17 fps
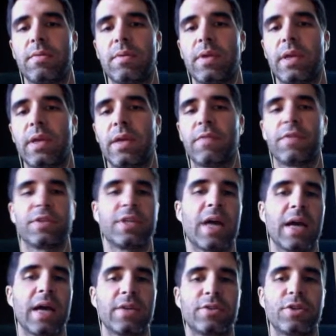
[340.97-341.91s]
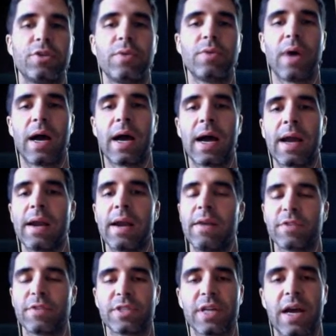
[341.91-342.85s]
If it's not too hot and
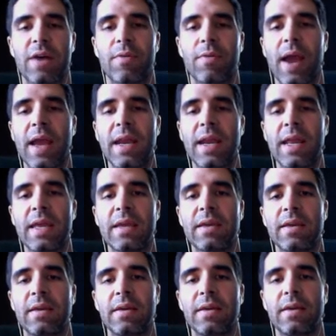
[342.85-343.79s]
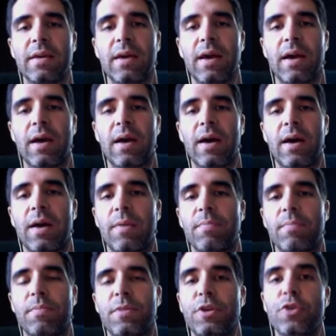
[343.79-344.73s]
if it's not raining,
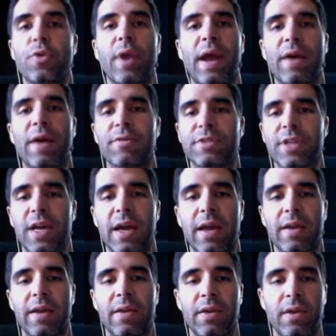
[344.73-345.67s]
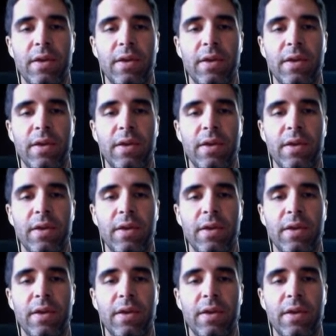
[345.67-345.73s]
do it outside.